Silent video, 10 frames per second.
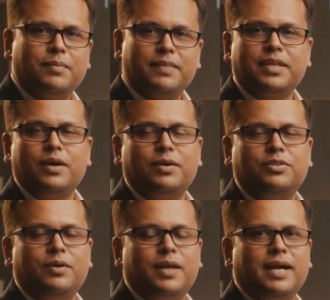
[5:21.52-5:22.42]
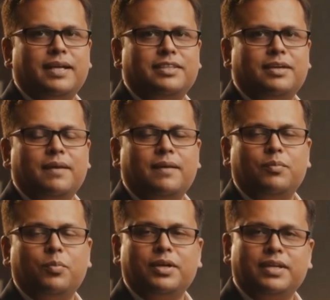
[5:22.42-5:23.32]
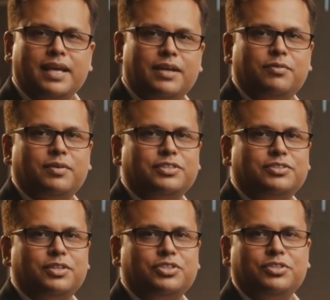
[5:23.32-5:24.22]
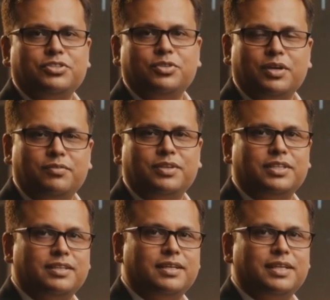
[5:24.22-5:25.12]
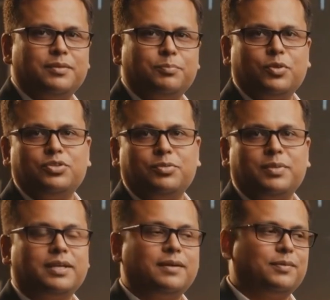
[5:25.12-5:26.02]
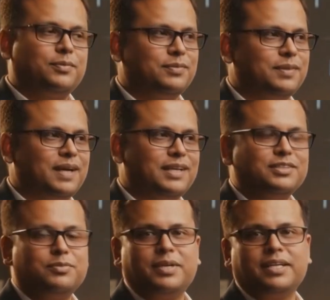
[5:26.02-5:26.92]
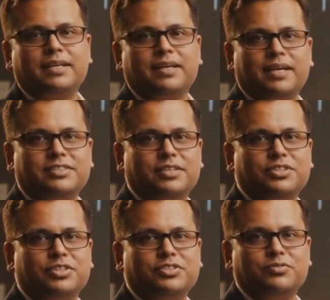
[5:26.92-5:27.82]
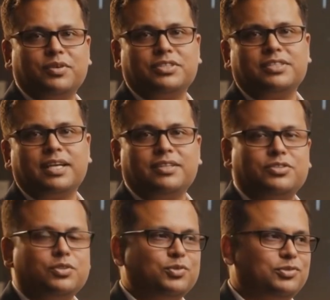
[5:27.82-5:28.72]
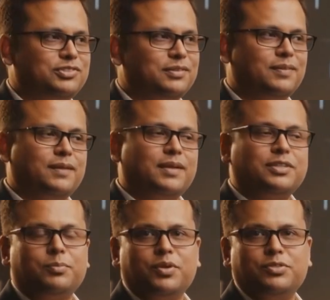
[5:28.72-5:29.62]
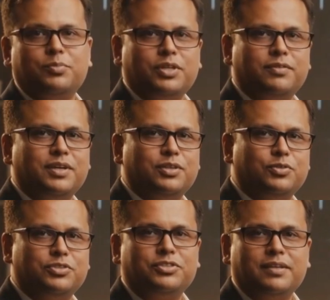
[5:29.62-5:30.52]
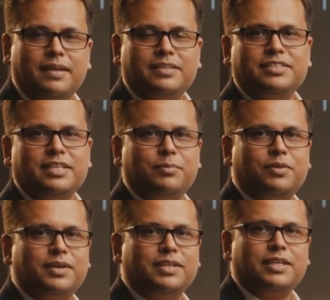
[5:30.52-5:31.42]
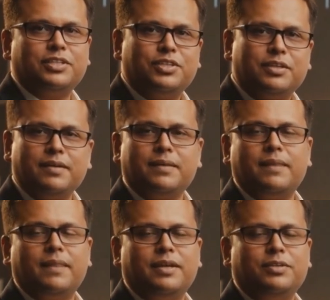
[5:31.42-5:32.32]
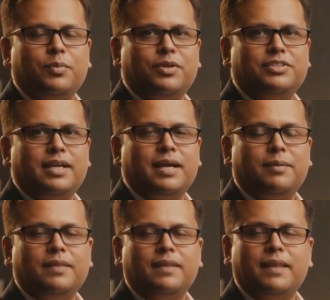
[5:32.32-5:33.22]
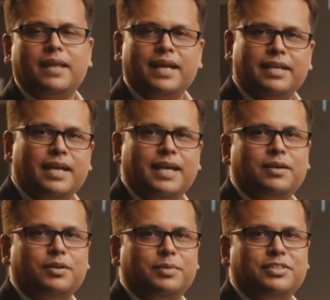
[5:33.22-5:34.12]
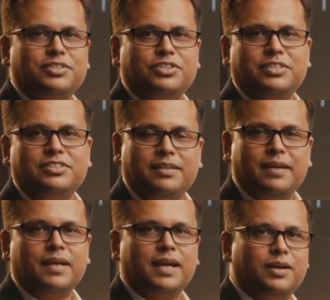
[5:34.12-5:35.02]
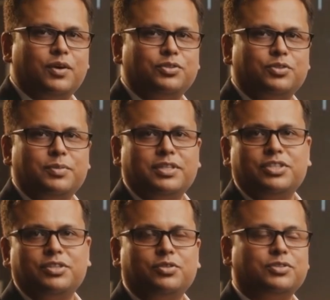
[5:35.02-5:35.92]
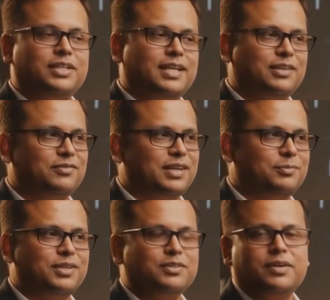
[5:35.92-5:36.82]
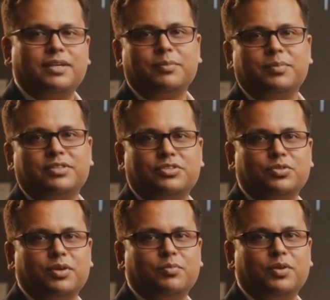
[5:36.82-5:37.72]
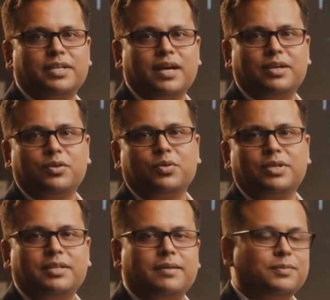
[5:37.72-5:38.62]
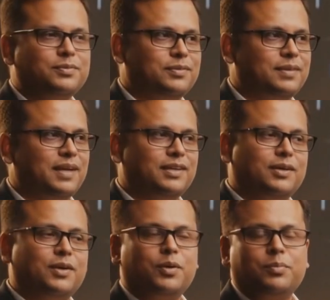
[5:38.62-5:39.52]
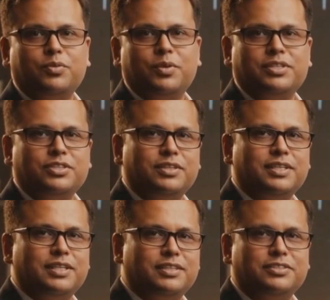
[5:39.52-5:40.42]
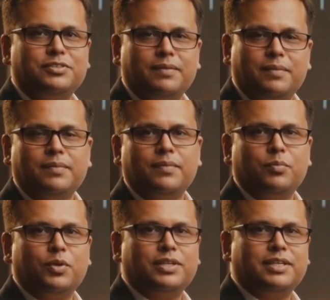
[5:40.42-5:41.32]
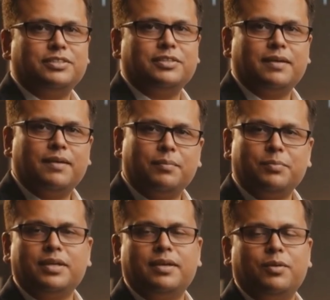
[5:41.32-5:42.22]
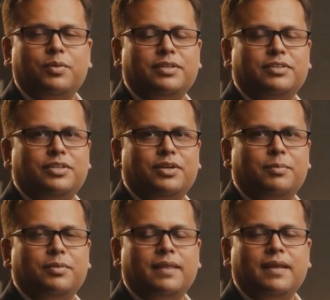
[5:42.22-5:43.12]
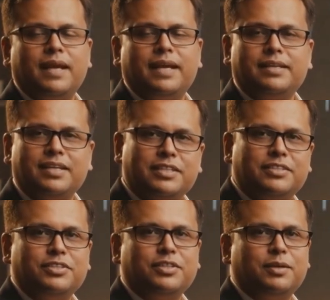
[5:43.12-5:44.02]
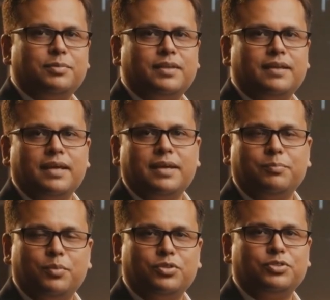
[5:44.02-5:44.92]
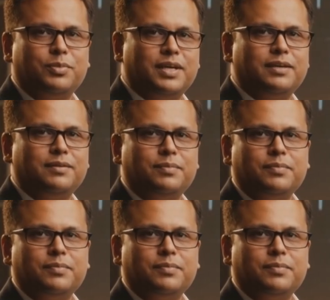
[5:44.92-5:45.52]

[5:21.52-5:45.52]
They also ask what kind of assertions you have written in Postman. I explain assertions for status codes, response body values, schema validation, response time, and error messages. I also mention using environment variables to avoid hard coding. Another common question is, what is pre-request script and test script in Postman?